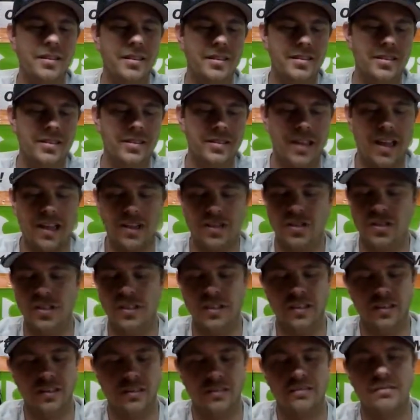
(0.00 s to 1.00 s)
This is actually
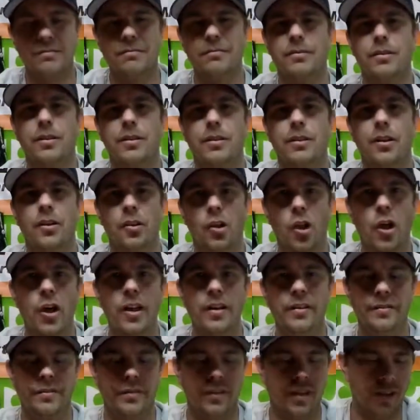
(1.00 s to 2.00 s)
a lot
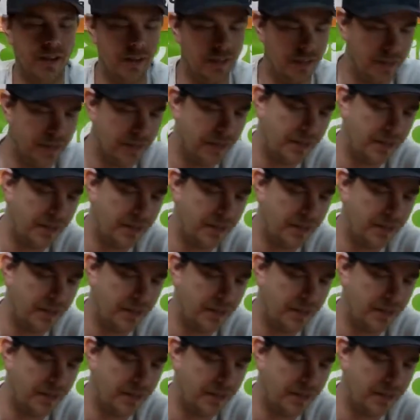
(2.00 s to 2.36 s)
of fun.